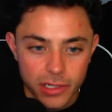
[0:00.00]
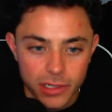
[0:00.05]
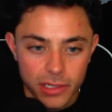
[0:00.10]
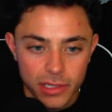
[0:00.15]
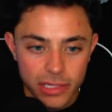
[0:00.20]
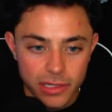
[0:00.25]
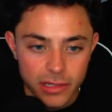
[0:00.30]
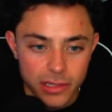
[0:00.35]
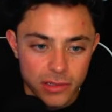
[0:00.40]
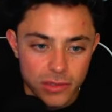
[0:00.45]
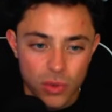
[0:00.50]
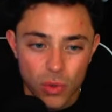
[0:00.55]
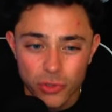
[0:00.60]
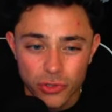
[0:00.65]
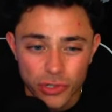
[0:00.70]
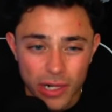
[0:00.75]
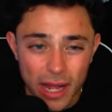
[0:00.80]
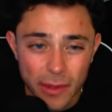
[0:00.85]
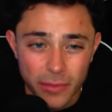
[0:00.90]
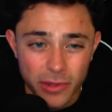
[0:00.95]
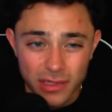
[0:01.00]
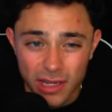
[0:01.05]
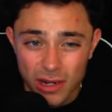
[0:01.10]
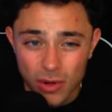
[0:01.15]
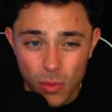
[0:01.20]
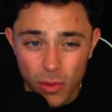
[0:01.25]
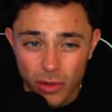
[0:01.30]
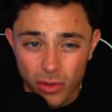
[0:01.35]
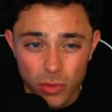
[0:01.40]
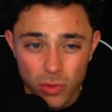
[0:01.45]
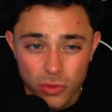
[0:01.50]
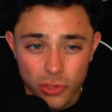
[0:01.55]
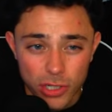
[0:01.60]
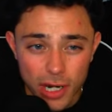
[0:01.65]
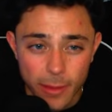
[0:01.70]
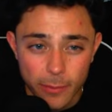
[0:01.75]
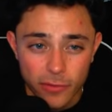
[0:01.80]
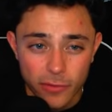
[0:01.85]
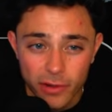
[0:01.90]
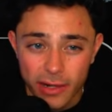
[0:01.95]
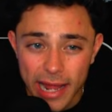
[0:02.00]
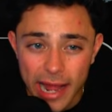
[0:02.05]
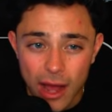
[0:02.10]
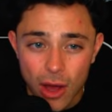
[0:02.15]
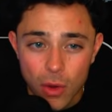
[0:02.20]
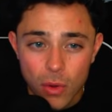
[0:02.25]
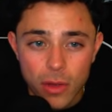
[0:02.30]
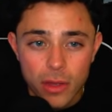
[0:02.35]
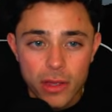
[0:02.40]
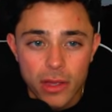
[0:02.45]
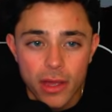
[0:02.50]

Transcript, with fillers: go delete this gold trap because I don't want a gold trap for now.